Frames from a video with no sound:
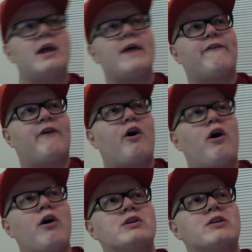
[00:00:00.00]

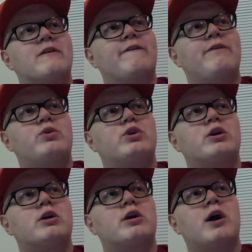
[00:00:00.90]
far into the
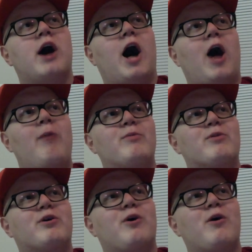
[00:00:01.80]
future, I'll be
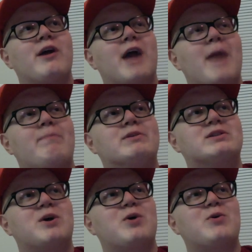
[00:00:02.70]
recording
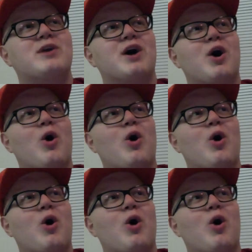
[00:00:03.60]
episode